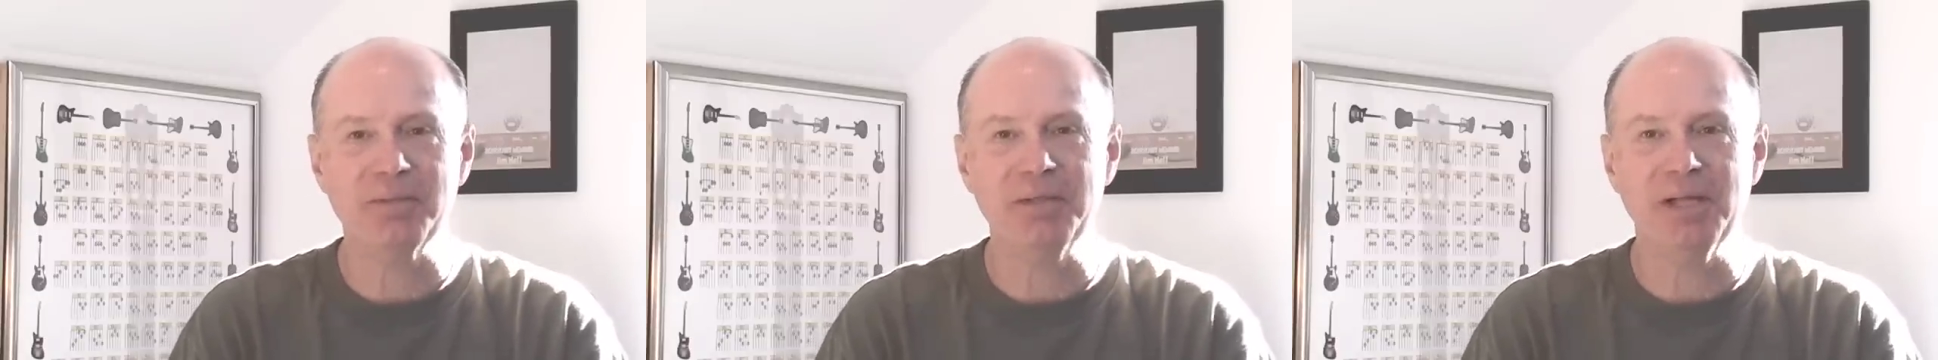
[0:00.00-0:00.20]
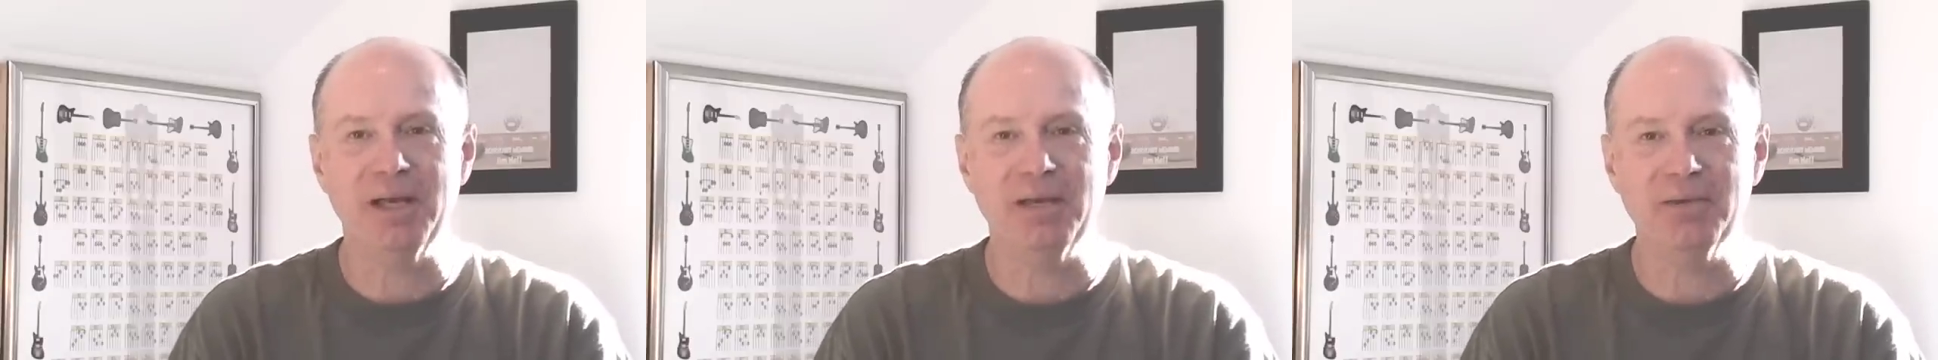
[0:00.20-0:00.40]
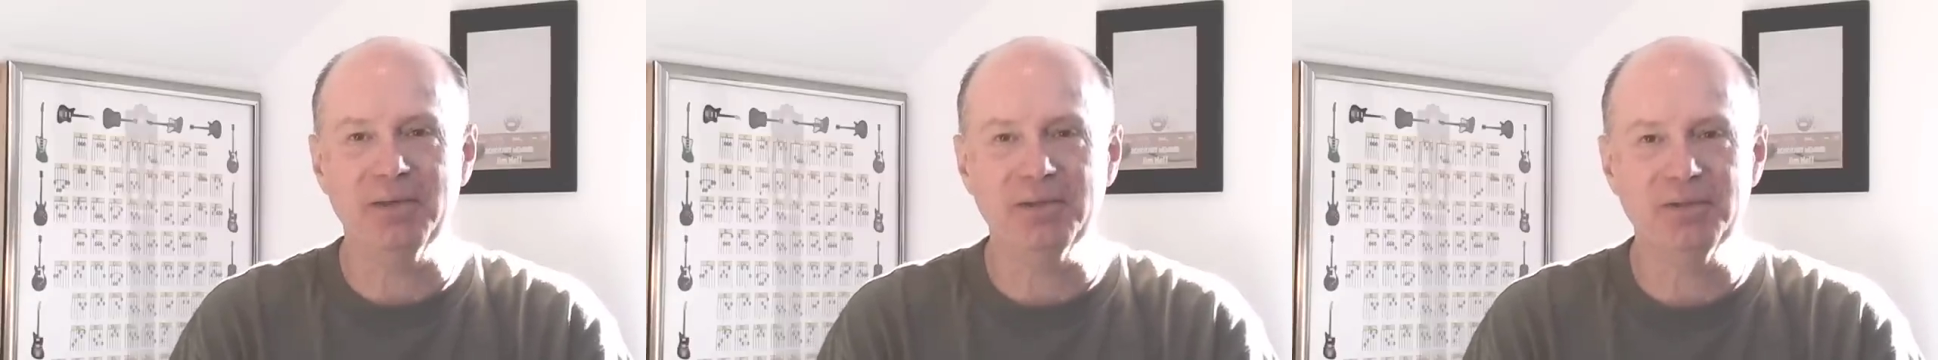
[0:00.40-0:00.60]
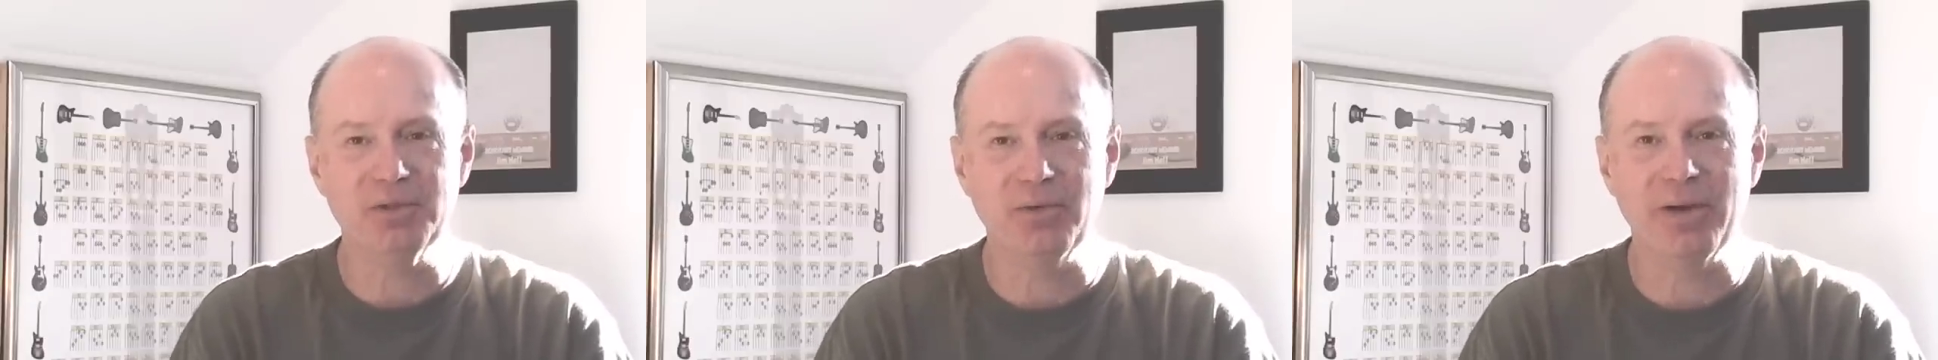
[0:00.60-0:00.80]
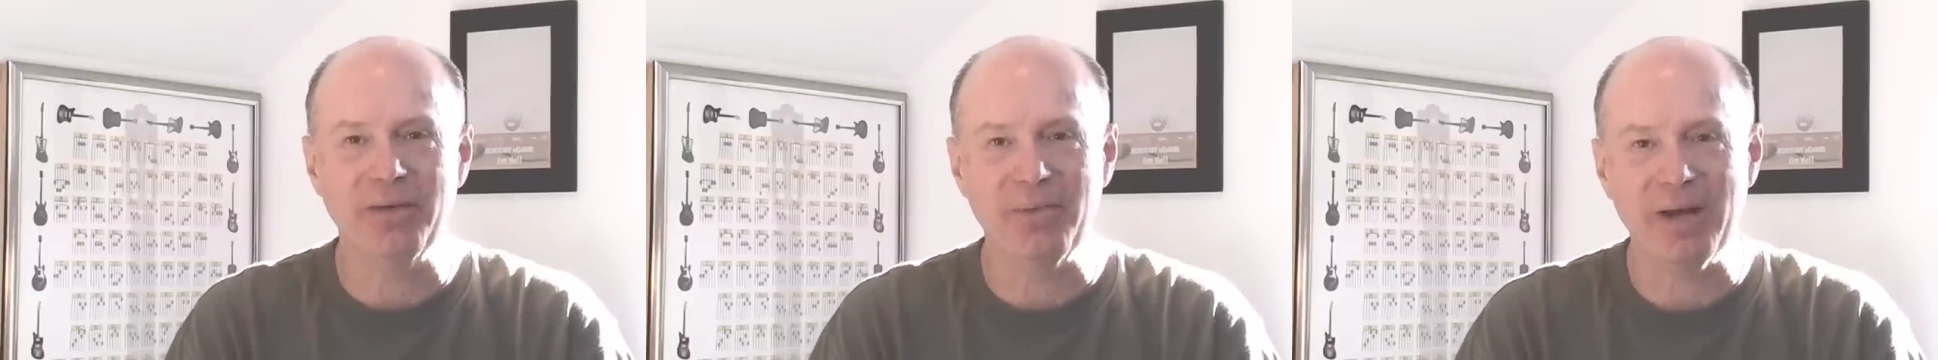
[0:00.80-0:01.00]
down to
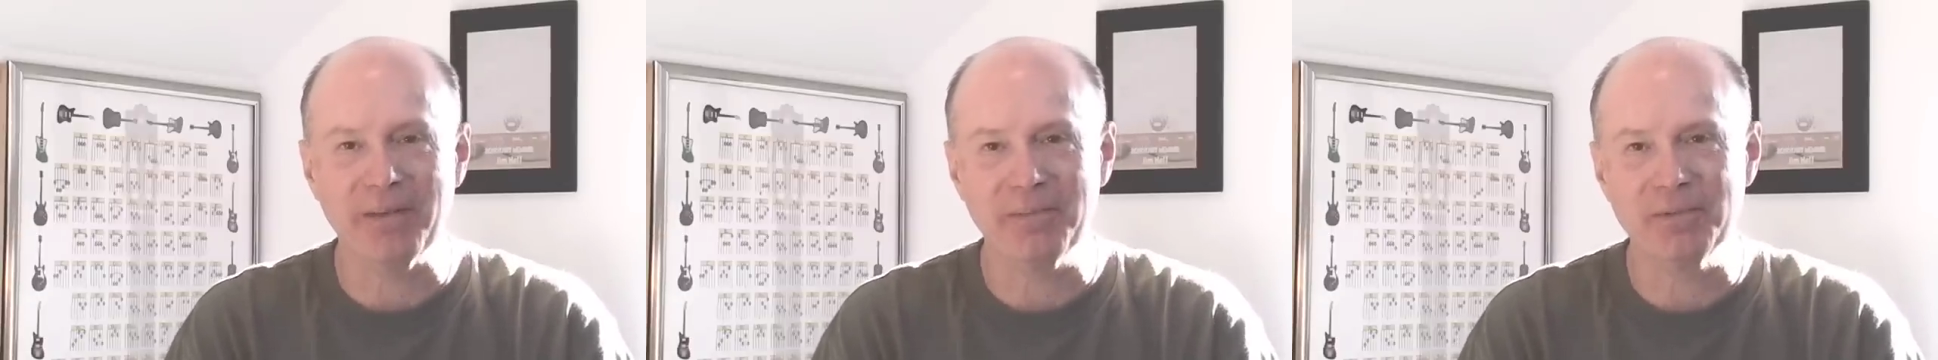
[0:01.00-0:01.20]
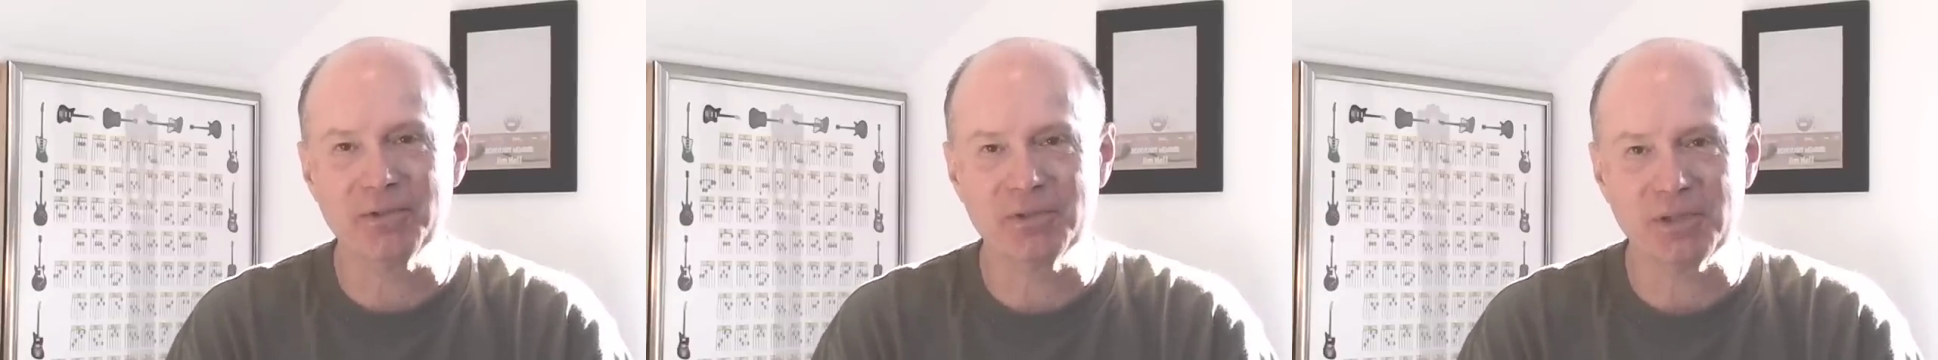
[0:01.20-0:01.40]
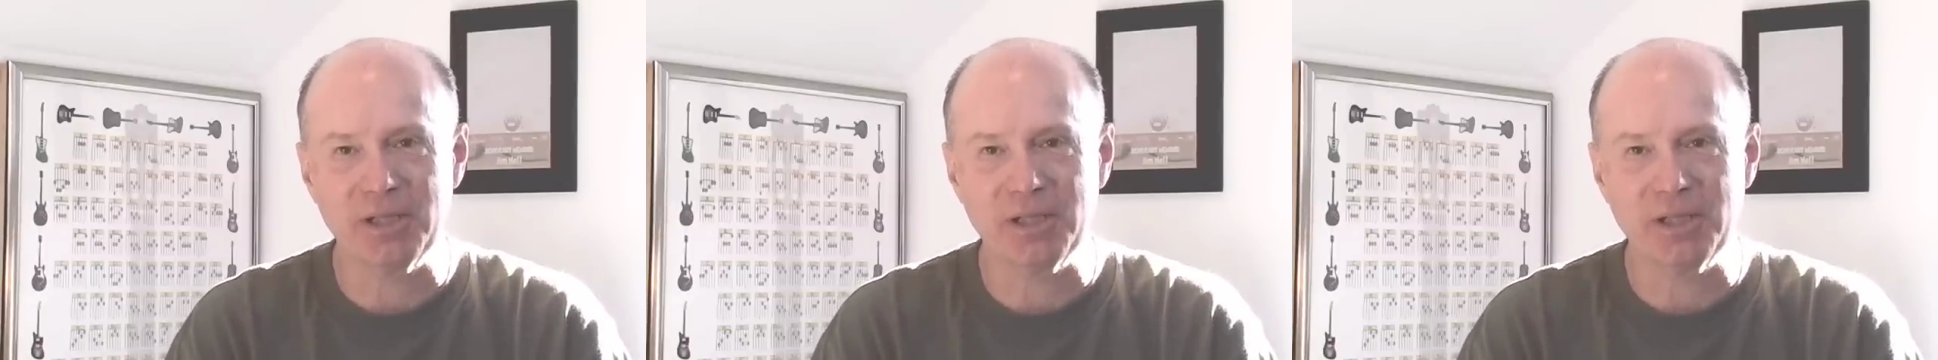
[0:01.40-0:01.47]
Grand Rapids,